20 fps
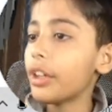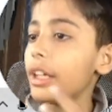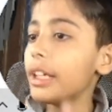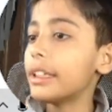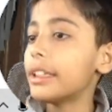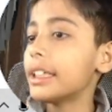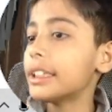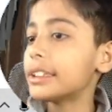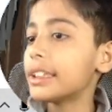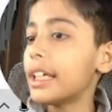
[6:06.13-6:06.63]

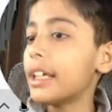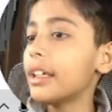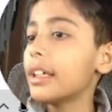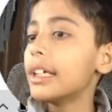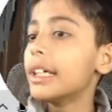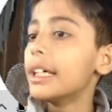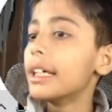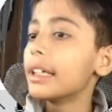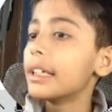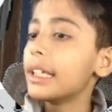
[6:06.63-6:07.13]
It is
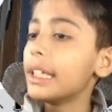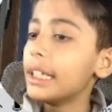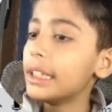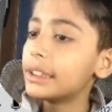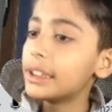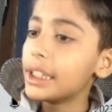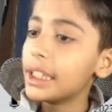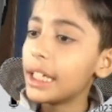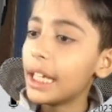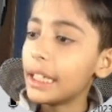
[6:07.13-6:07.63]

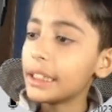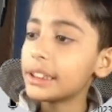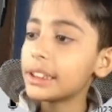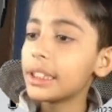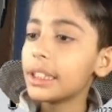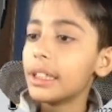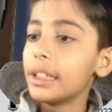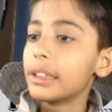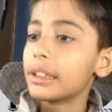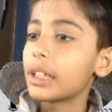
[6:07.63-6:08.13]
easily as
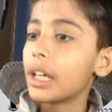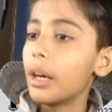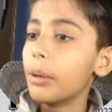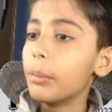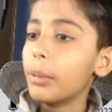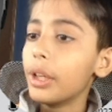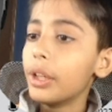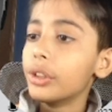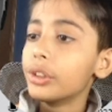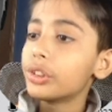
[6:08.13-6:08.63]

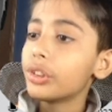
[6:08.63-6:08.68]
come.